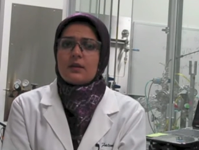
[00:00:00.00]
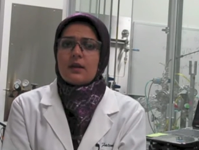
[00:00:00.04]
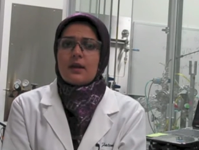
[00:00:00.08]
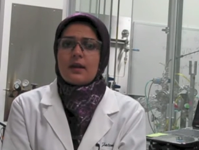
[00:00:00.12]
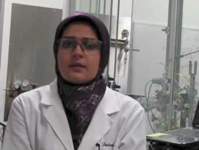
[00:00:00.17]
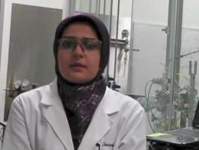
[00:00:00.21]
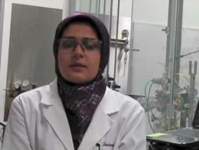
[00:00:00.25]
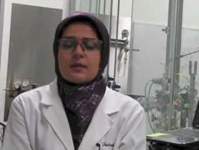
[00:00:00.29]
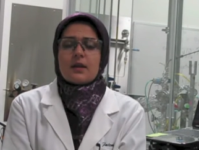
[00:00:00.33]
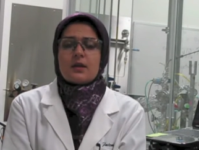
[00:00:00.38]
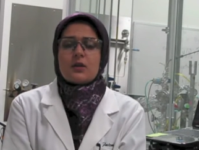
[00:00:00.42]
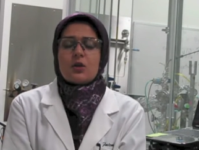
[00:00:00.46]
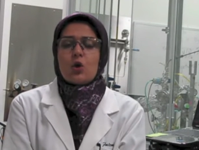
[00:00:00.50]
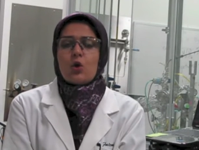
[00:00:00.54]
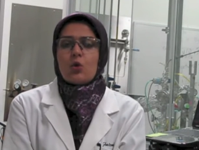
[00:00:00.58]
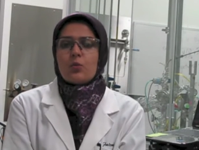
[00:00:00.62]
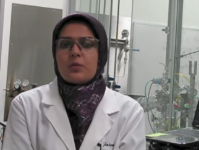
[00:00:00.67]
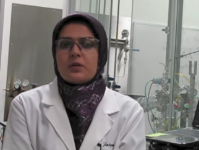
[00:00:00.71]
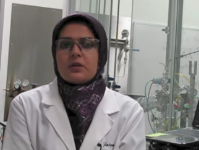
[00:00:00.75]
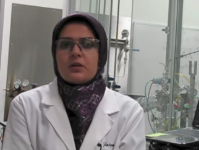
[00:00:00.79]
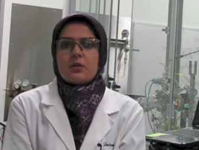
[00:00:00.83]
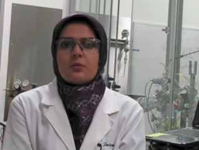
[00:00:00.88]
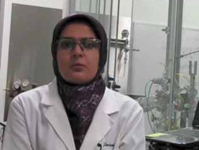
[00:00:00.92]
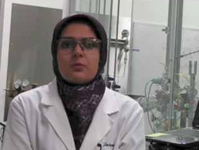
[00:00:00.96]
and can
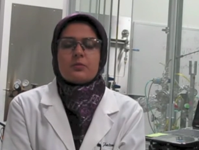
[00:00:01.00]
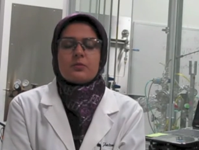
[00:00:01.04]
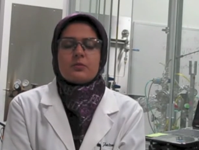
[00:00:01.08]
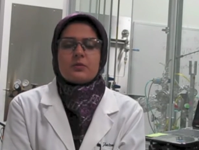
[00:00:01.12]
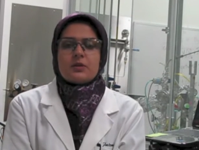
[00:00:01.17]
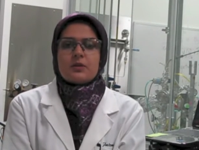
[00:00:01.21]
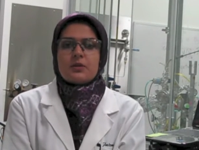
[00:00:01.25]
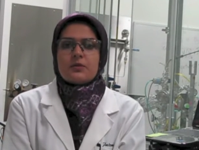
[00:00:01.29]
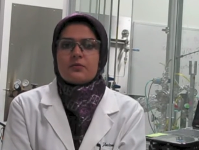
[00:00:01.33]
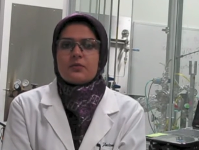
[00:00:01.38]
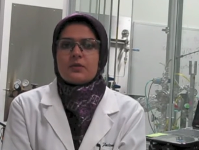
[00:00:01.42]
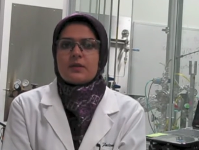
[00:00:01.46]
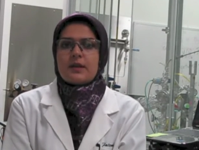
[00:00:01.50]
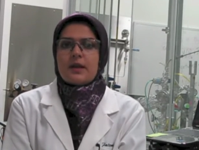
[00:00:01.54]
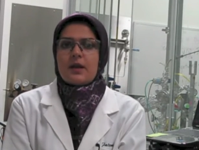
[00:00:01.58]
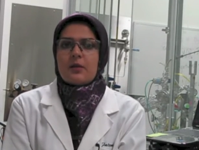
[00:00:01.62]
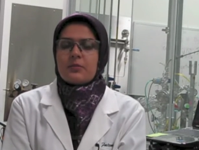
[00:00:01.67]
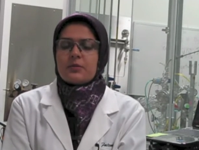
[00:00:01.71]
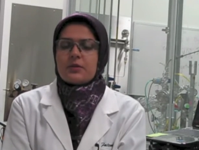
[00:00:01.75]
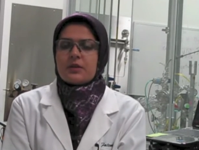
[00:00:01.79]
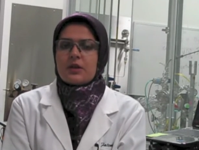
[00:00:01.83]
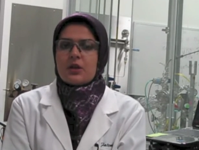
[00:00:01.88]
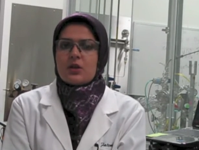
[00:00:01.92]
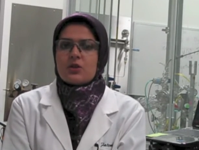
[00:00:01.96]
open up different
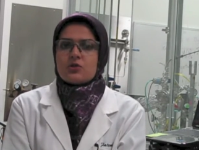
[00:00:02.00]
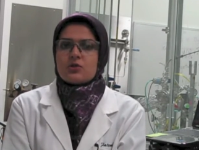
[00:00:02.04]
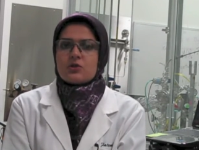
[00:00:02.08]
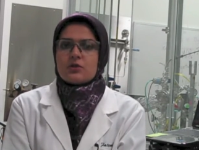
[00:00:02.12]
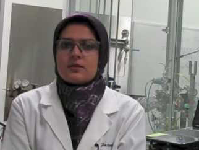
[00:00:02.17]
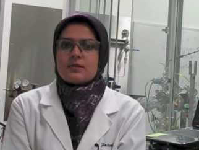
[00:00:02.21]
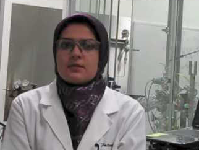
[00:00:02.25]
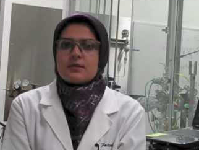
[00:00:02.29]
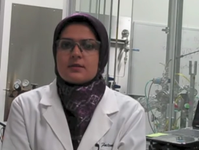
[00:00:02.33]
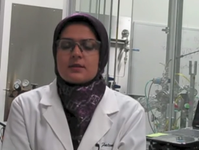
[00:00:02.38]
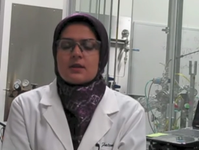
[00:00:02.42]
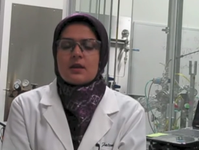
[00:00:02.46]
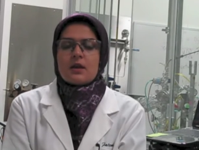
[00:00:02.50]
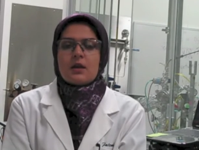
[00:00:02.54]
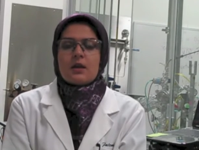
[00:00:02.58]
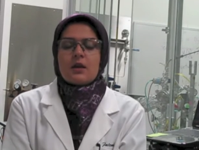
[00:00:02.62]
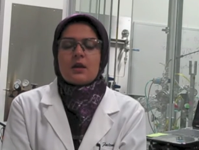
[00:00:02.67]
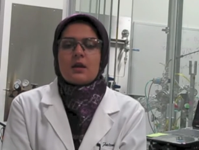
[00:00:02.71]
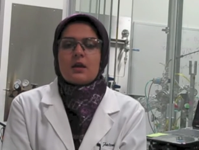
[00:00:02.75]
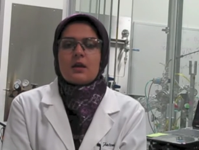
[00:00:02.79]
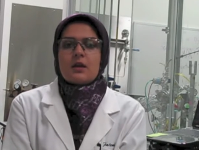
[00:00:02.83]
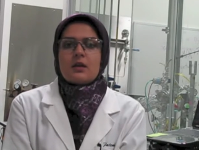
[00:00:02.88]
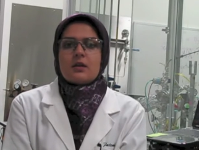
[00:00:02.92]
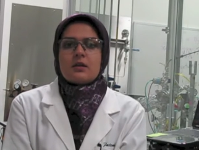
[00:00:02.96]
applications
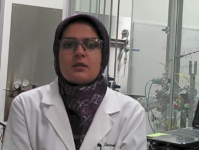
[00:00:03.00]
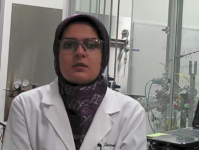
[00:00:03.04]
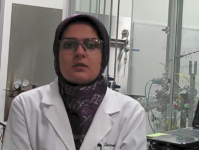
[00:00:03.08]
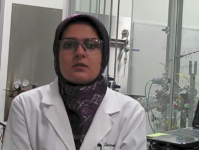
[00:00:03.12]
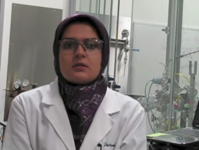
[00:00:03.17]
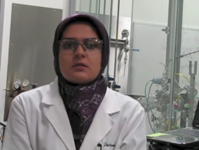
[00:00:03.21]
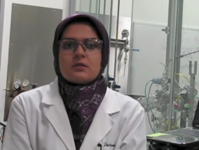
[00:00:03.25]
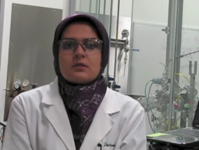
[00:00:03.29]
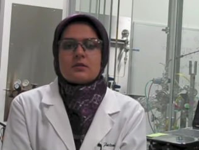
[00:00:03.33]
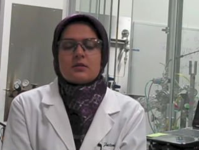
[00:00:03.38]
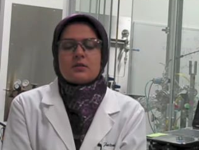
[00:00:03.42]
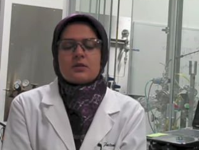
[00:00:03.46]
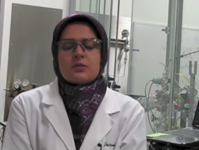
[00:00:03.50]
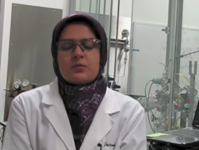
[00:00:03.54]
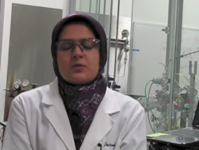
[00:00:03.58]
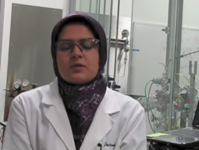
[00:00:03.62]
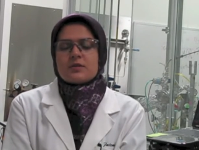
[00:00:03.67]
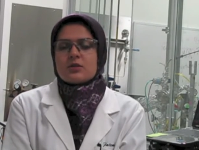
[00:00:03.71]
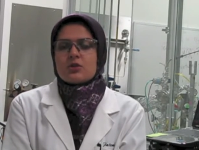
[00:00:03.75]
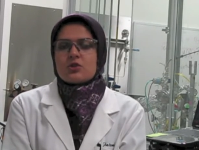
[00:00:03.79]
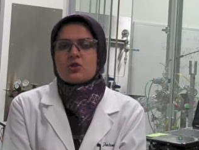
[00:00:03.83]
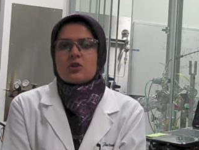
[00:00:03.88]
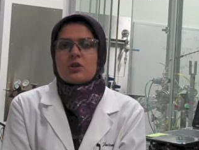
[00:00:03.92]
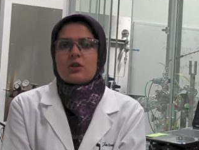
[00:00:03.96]
in the
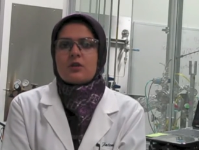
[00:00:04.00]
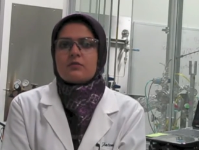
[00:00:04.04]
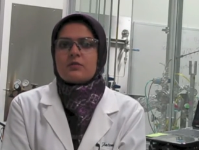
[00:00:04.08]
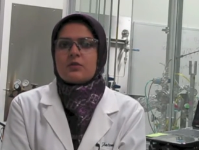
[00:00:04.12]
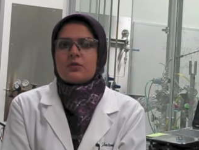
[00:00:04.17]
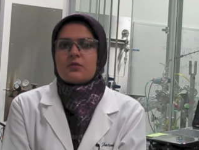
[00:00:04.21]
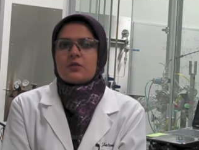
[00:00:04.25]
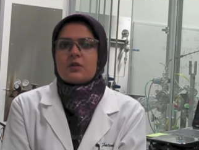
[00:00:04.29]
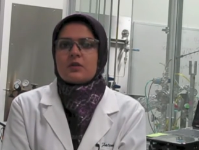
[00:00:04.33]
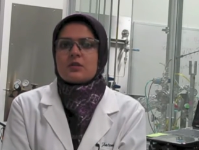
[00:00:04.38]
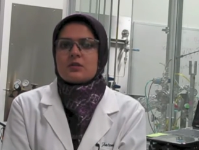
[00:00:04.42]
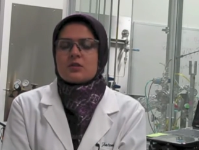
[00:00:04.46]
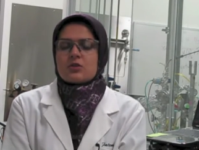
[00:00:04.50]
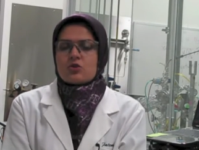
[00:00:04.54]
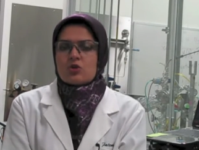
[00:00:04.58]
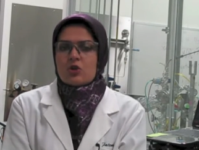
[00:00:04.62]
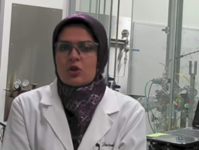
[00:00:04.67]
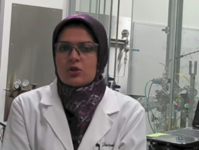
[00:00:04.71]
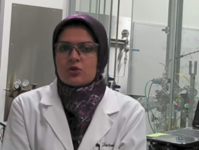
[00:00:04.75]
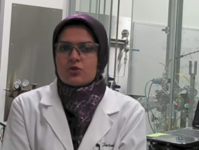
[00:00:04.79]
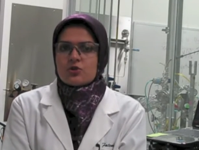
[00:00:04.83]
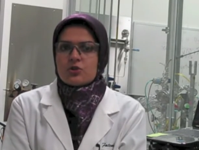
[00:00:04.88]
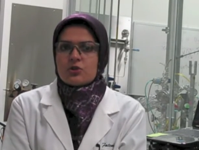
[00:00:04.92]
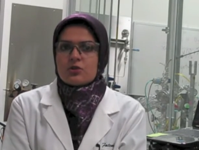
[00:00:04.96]
position of different
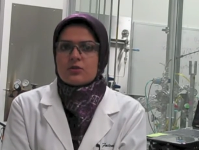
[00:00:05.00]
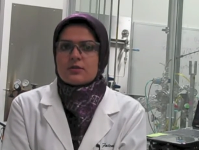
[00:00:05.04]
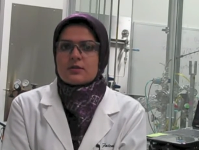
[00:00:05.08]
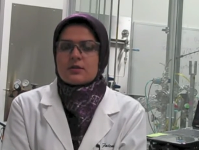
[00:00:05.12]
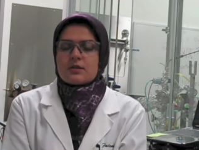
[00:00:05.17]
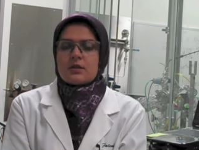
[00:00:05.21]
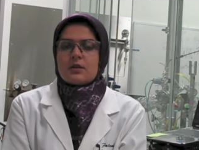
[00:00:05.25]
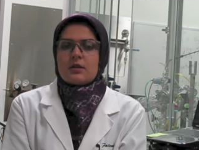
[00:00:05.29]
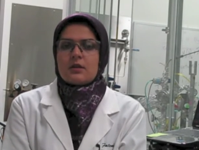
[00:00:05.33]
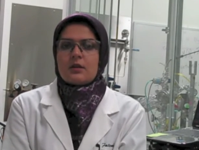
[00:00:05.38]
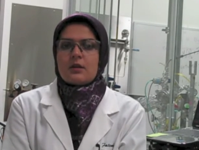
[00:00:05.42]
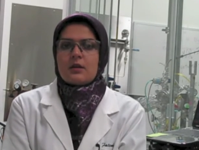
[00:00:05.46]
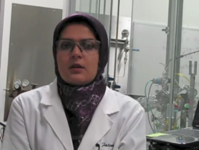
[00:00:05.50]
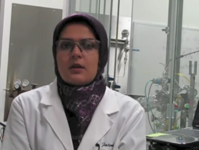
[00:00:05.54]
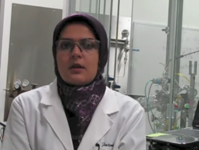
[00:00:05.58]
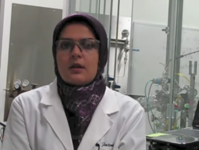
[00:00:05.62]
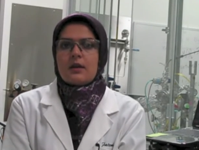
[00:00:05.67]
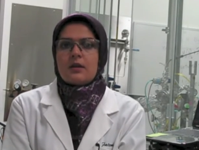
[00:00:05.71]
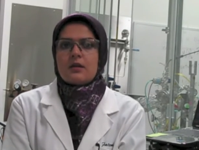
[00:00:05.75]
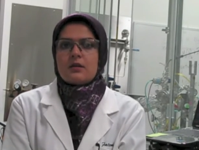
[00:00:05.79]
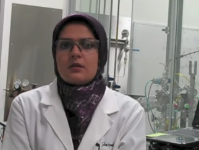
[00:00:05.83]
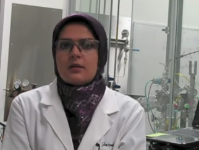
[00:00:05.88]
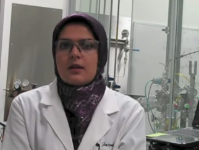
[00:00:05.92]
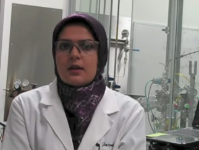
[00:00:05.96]
structures
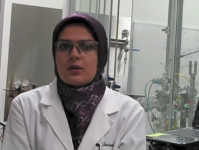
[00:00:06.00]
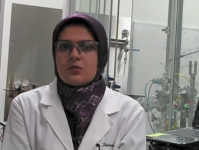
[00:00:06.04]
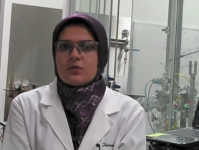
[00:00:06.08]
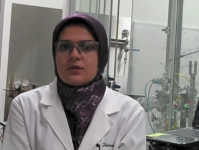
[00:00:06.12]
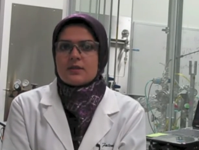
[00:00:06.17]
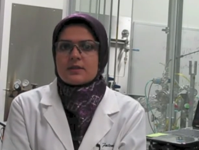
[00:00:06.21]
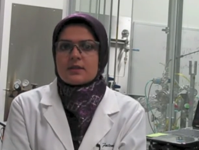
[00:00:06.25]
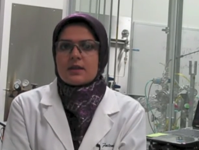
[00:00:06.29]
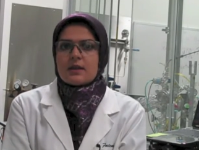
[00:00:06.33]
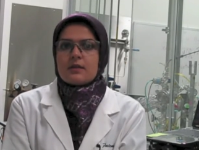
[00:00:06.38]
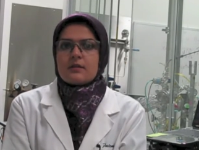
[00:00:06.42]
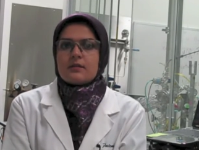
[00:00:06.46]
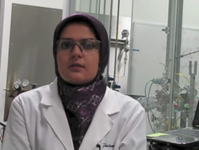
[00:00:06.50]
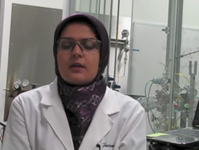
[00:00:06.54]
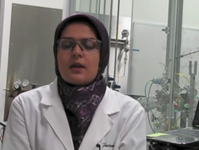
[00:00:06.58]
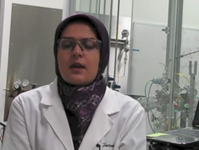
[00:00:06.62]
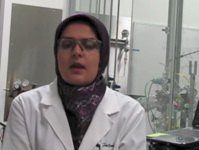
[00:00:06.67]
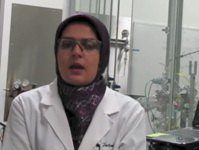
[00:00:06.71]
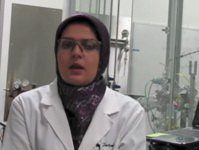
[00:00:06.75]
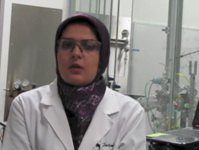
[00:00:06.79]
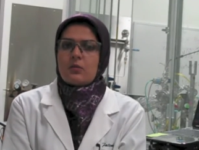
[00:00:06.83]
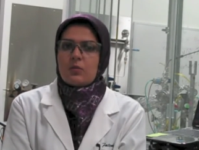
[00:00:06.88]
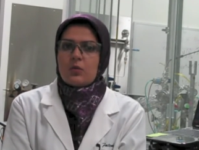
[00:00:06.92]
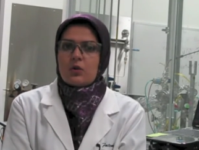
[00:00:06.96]
in
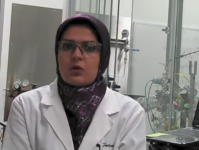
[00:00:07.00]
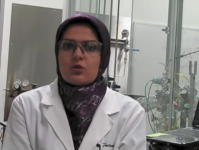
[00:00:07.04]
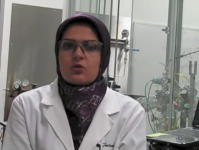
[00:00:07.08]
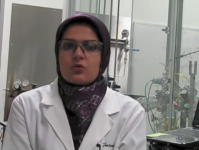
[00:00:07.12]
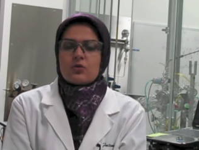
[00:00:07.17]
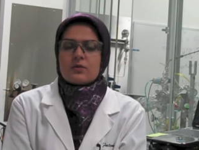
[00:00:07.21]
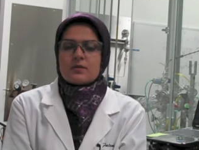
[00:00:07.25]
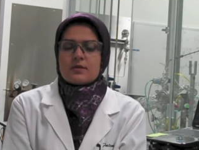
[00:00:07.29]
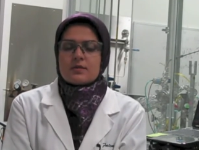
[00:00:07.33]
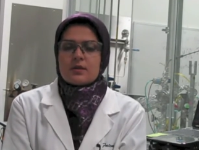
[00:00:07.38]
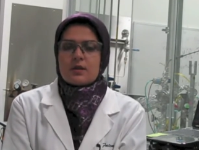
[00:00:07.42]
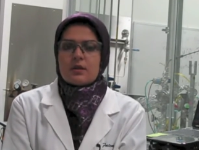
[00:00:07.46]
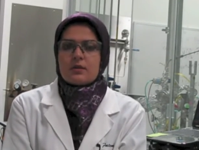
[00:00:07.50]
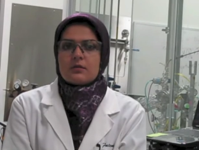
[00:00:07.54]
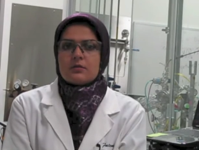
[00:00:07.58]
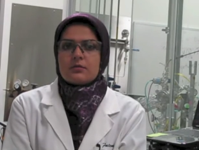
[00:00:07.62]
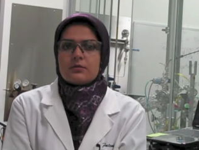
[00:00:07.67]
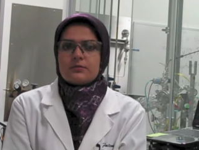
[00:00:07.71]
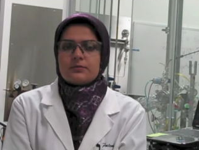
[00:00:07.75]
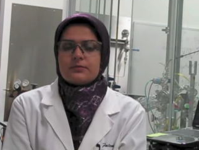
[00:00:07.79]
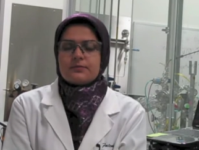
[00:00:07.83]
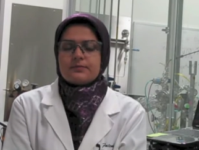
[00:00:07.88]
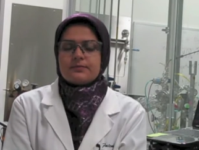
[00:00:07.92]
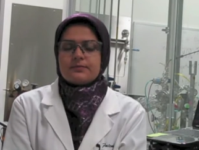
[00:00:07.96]
nanoscale and microscale.